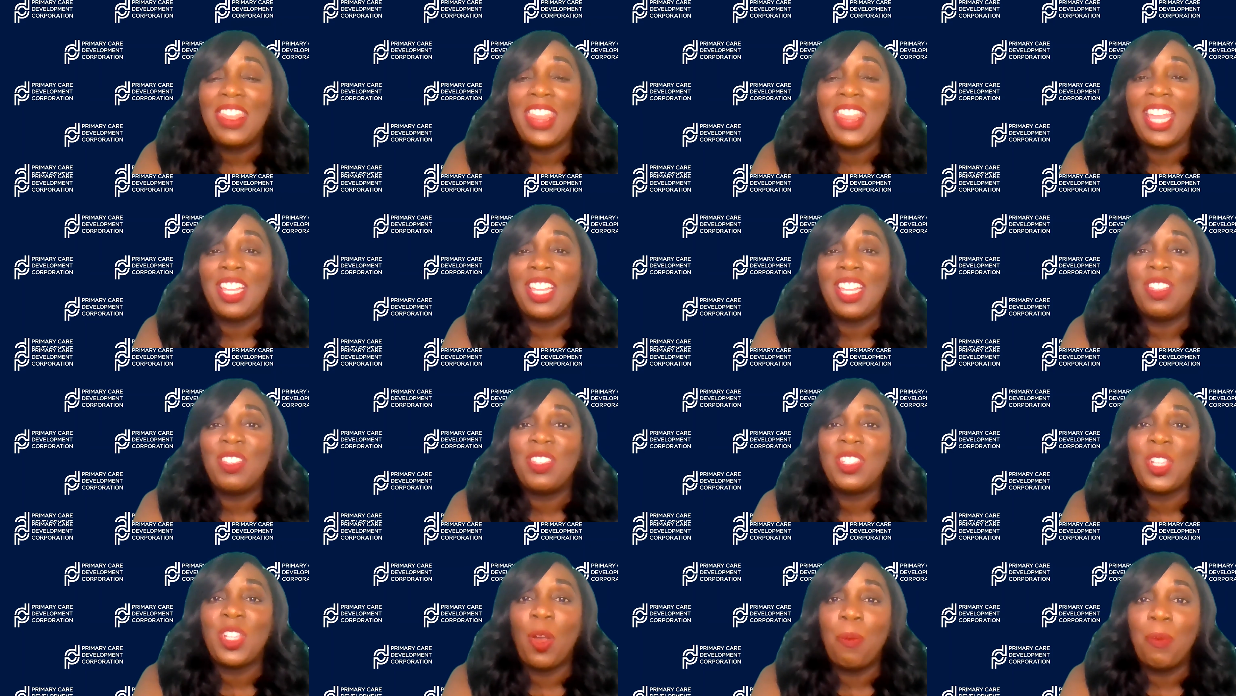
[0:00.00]
Thank
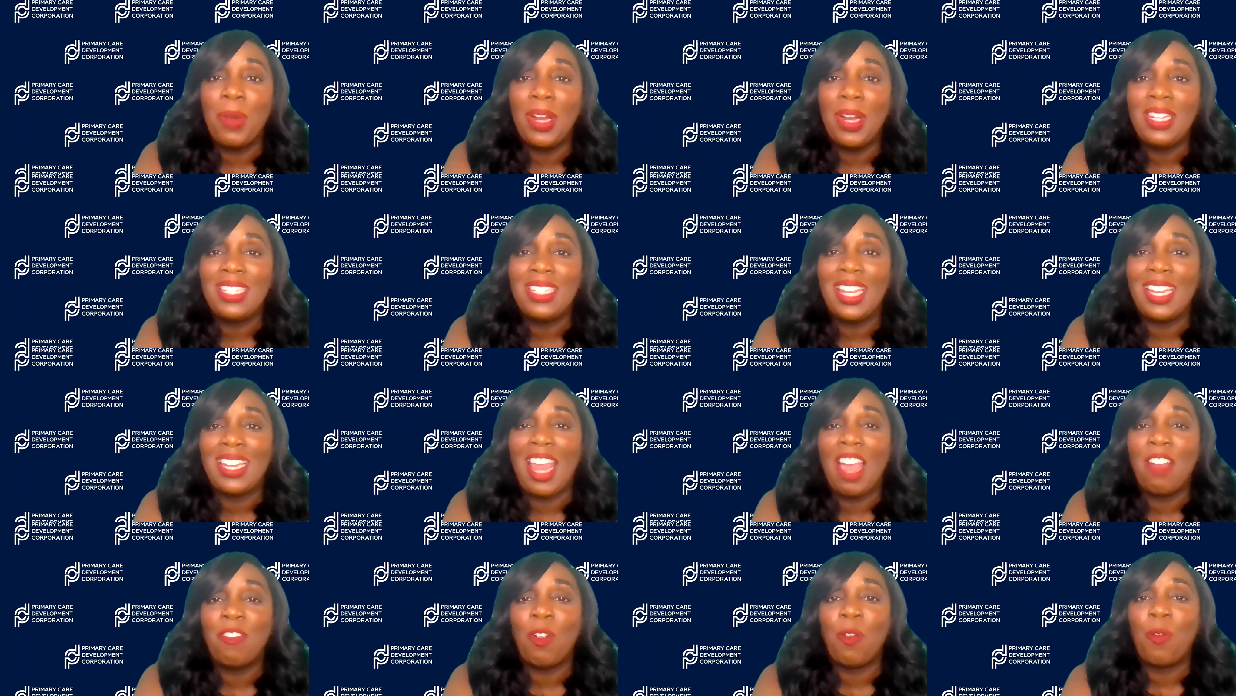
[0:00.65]
you so much
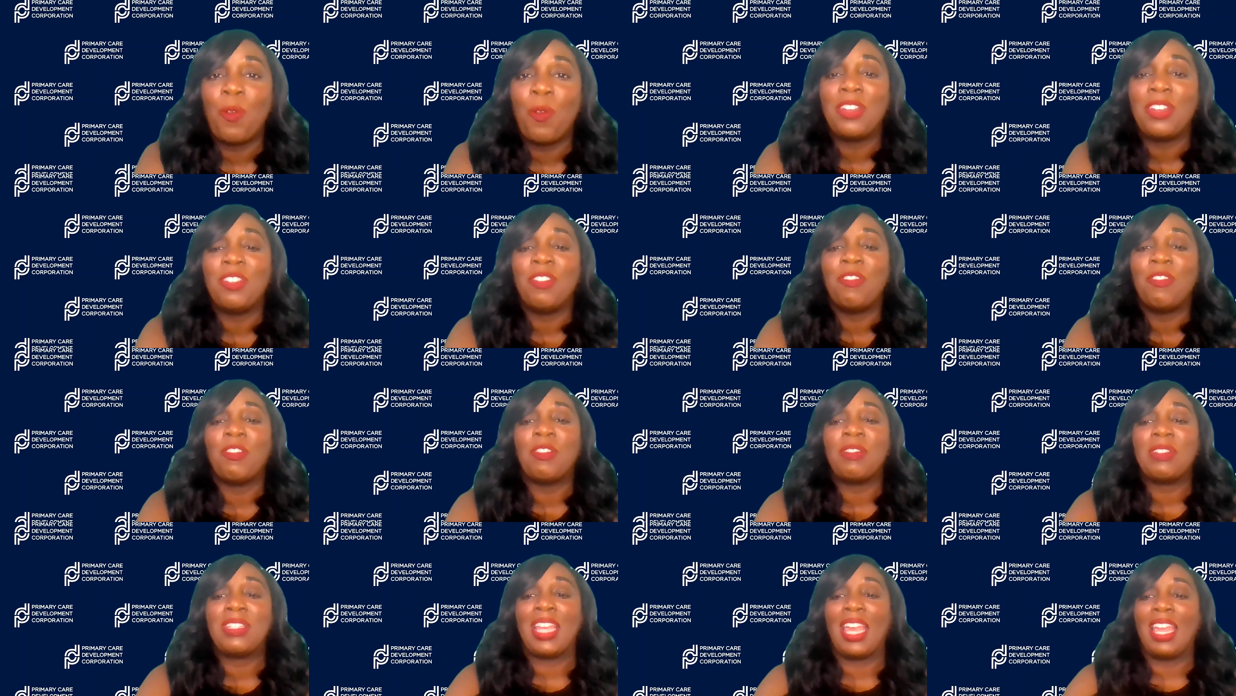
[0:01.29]
and have a
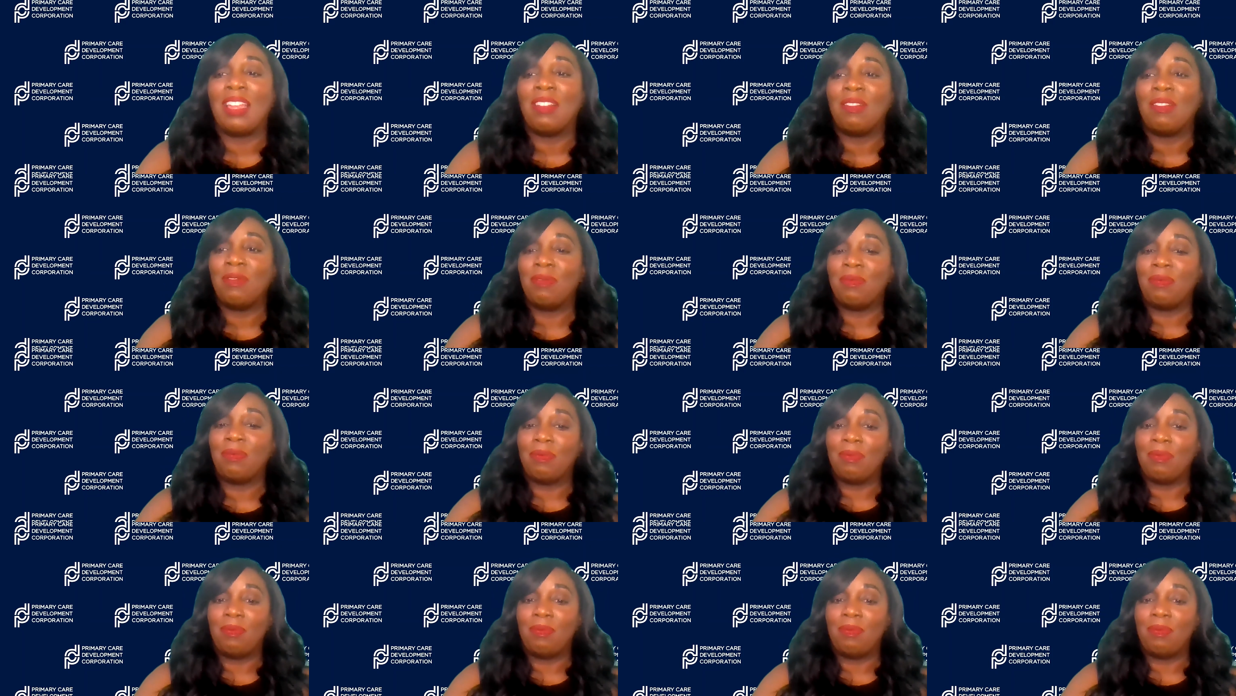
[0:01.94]
wonderful day.